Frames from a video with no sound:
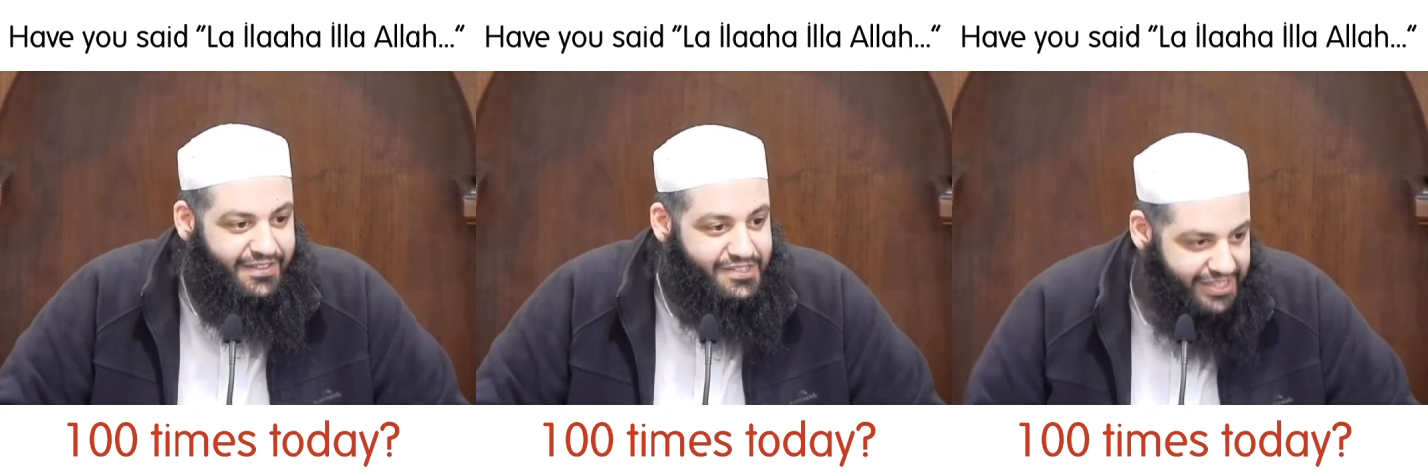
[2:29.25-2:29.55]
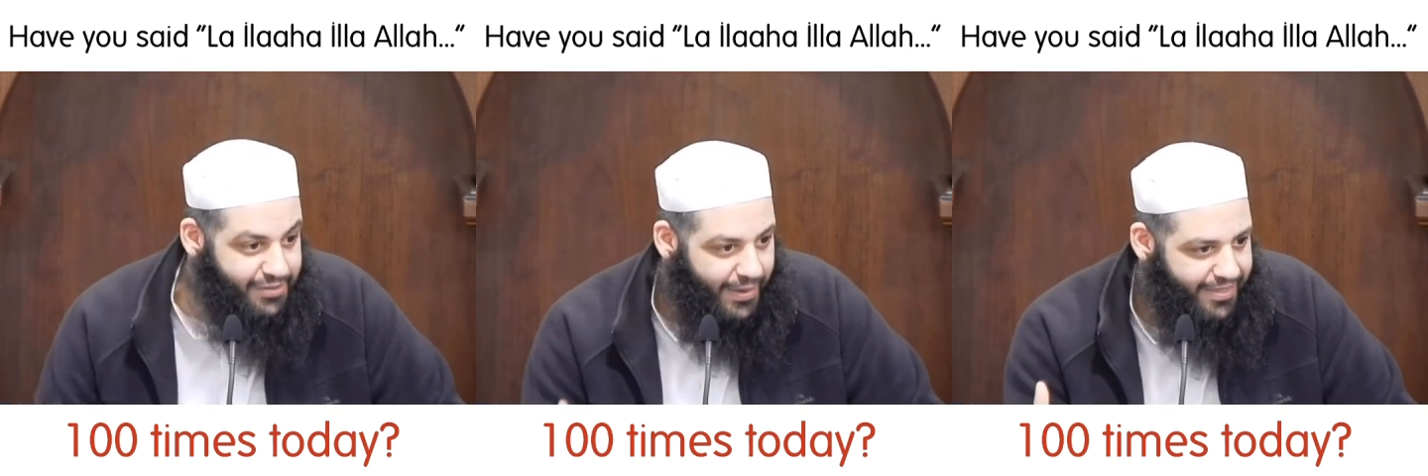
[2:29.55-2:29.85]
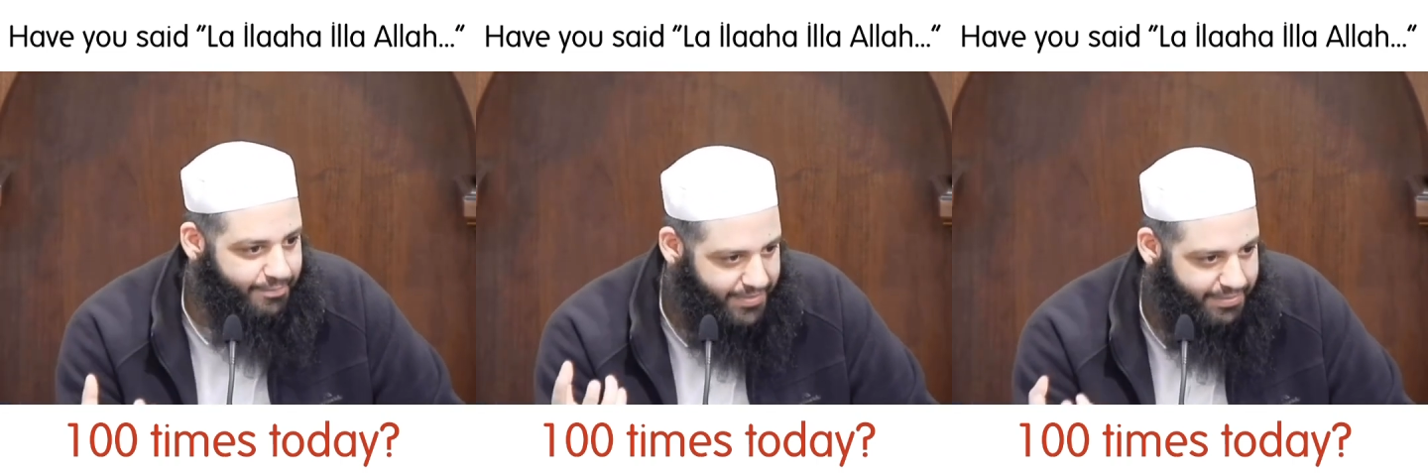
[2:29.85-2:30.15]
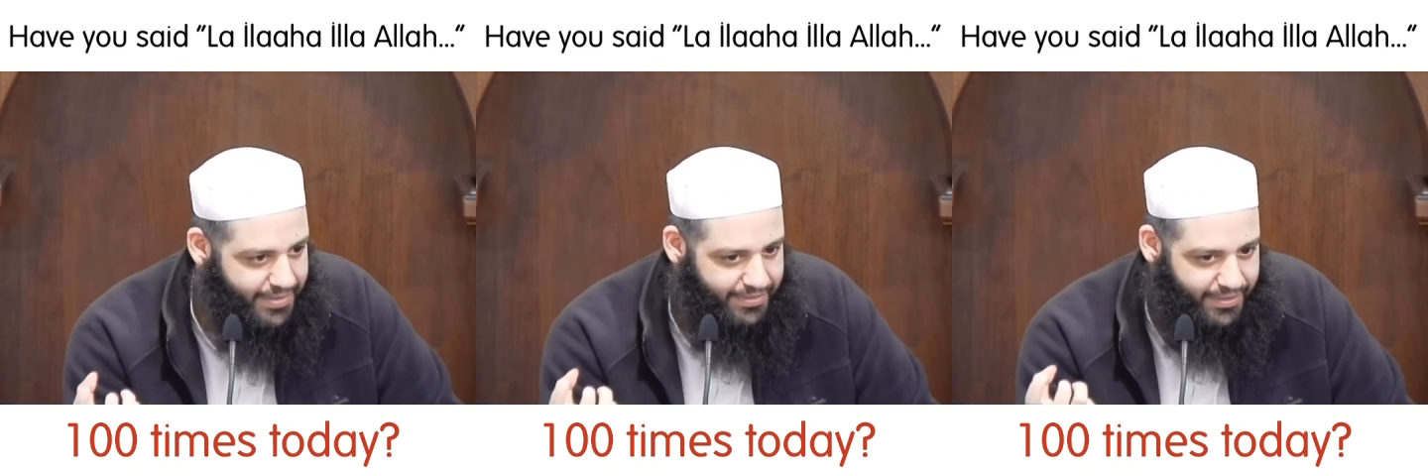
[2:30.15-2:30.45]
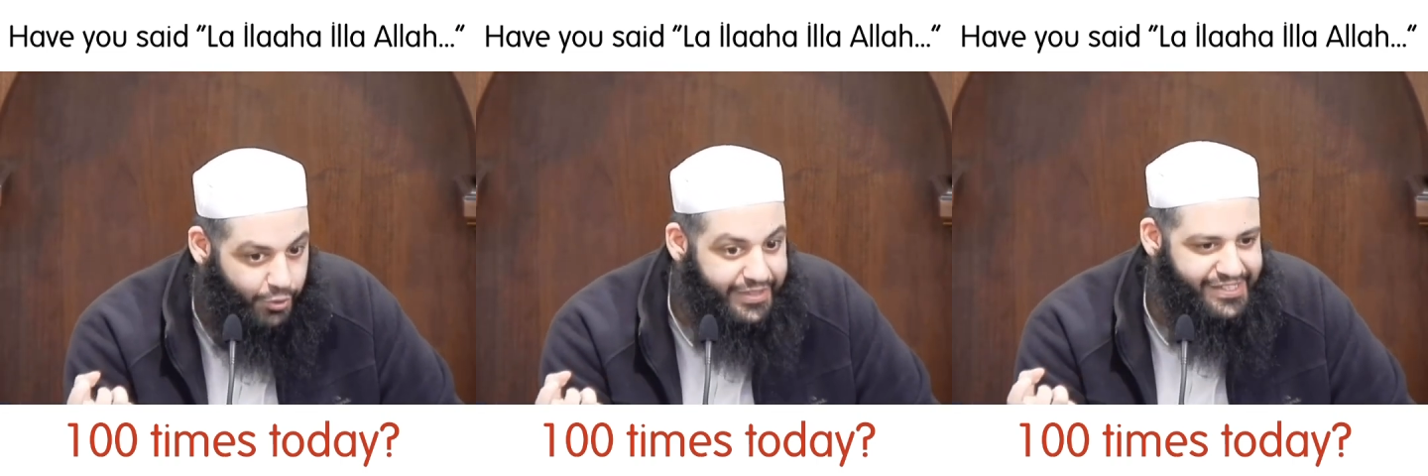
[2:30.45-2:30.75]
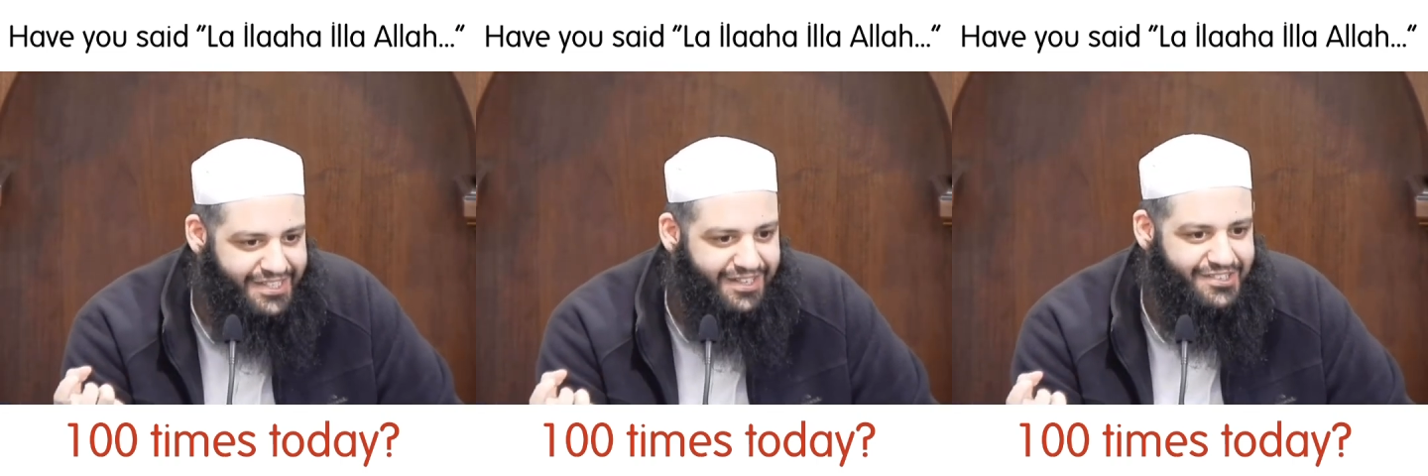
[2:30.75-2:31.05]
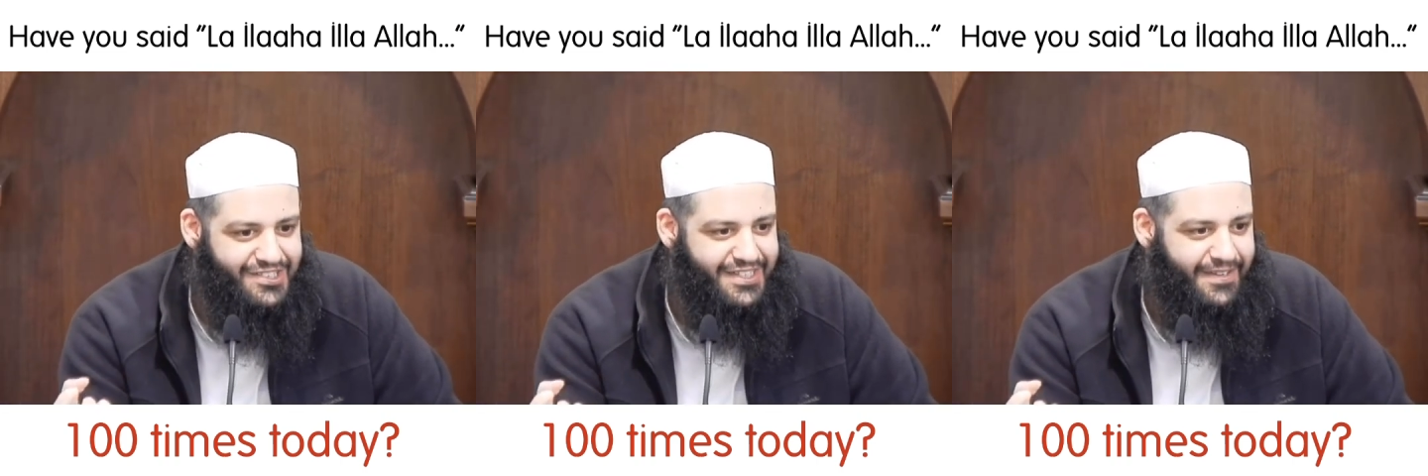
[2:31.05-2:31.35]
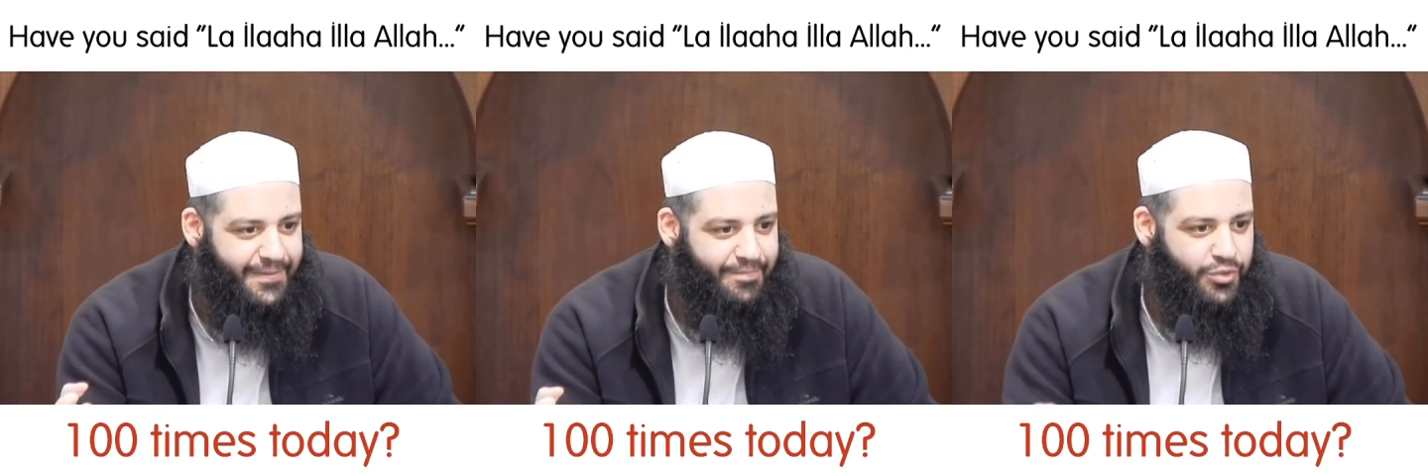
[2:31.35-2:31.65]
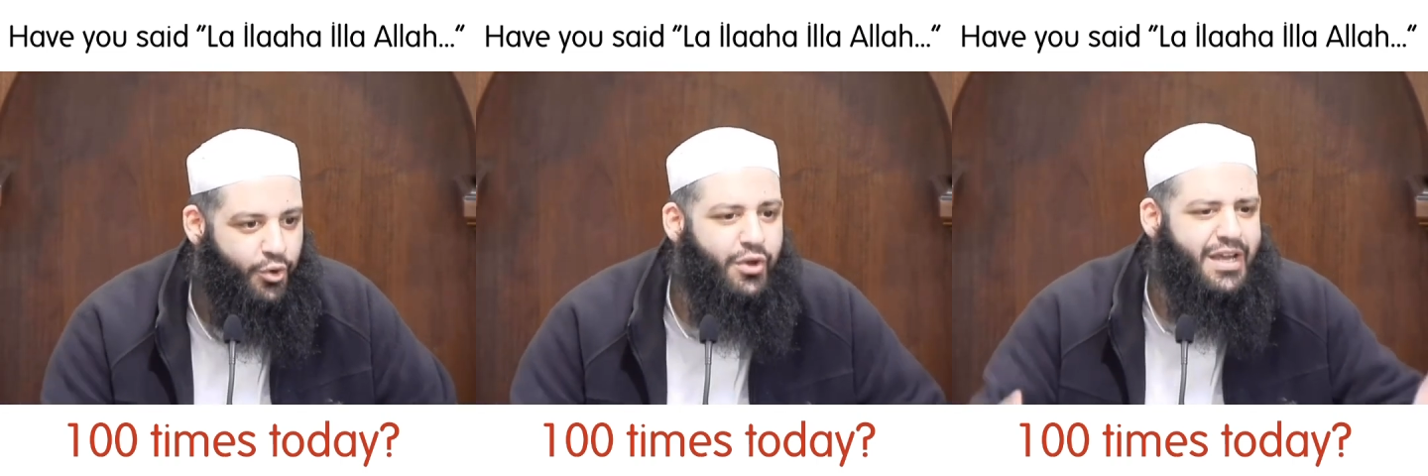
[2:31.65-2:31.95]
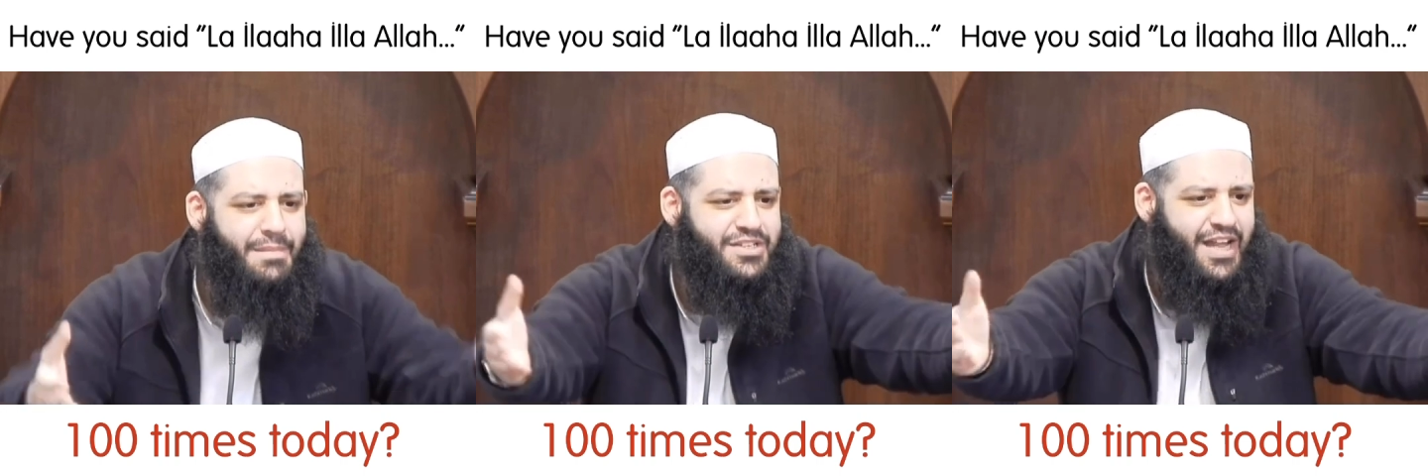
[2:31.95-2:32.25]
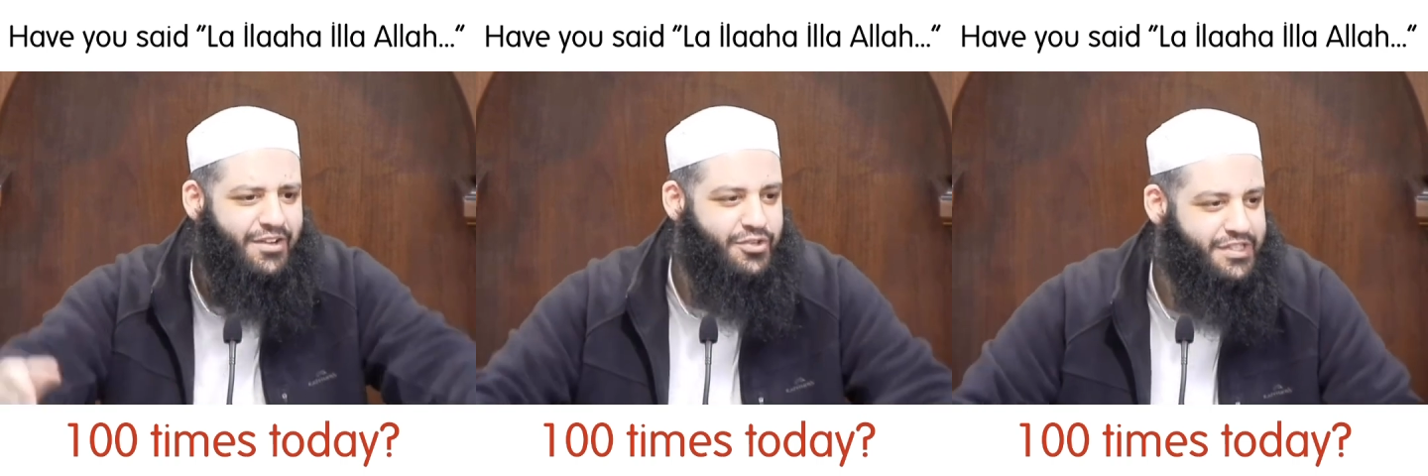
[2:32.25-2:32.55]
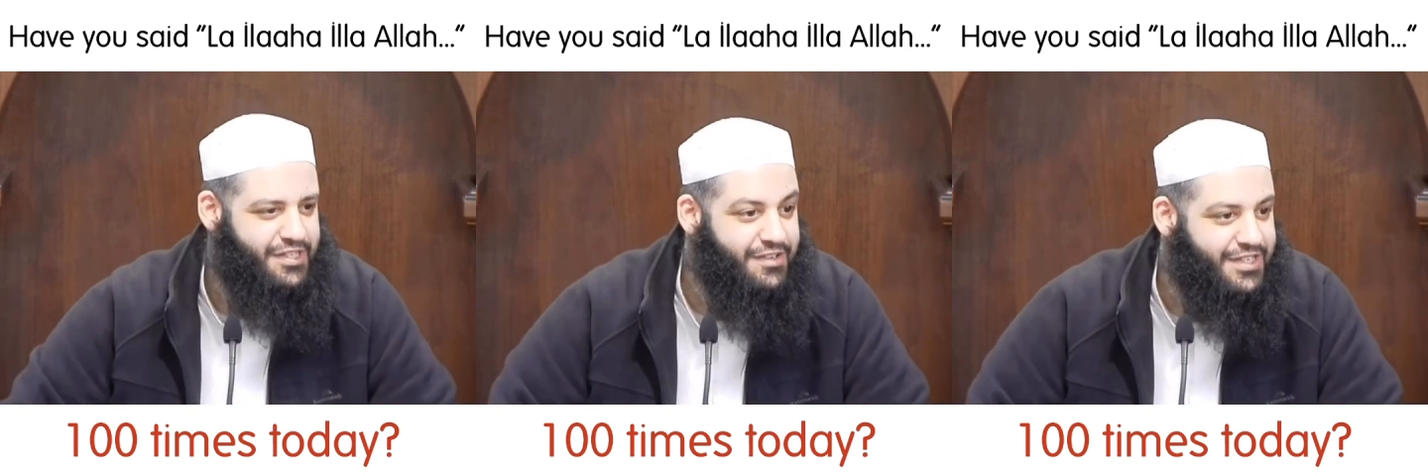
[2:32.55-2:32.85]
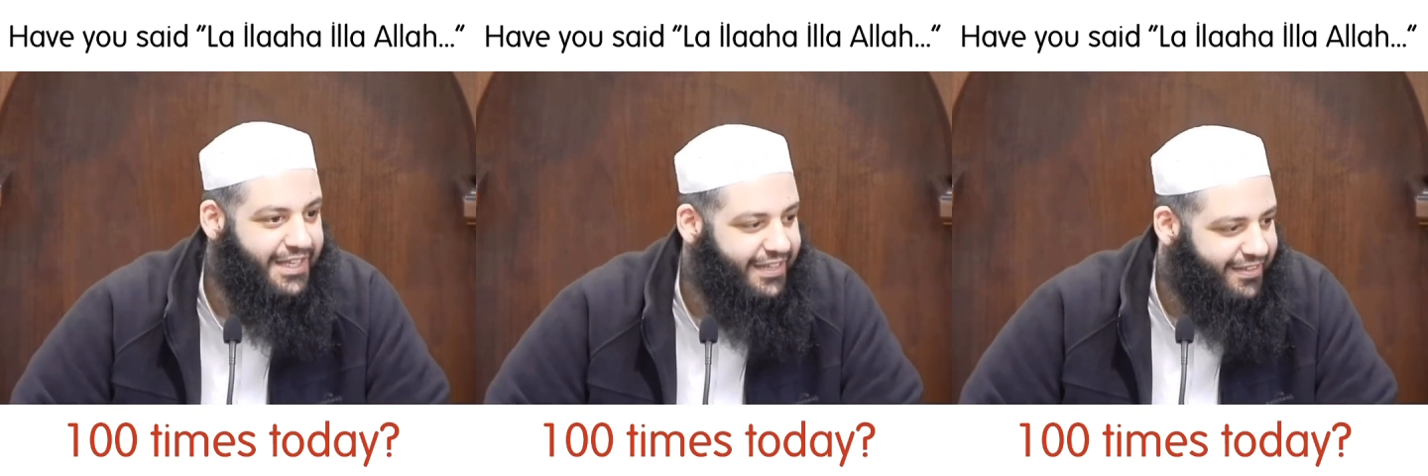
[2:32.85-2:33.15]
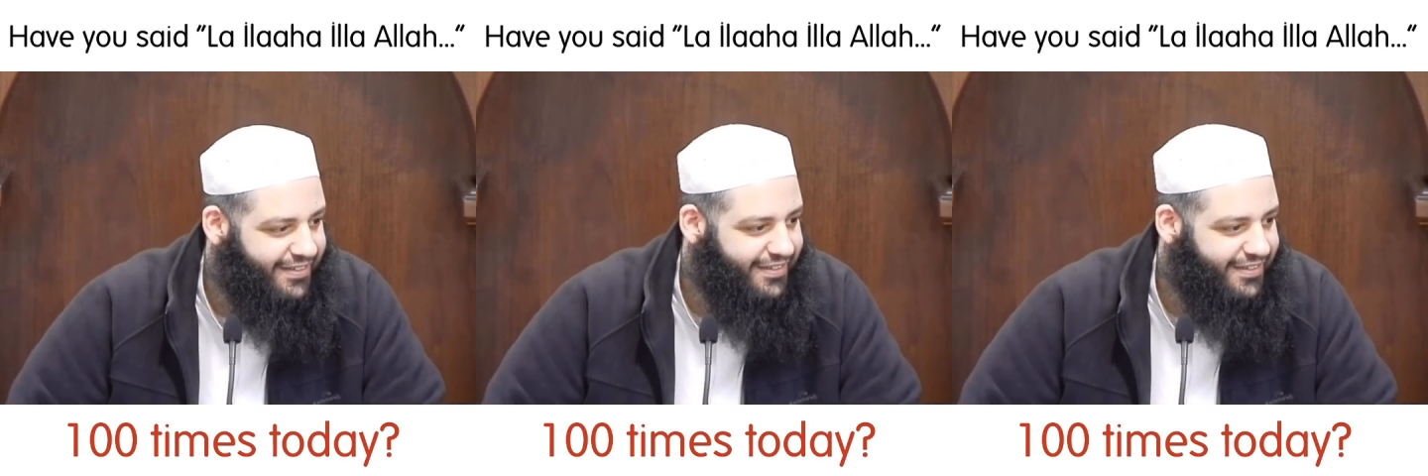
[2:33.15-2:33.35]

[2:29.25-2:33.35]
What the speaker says: See where the goodness is? Who commits 100 sins a day?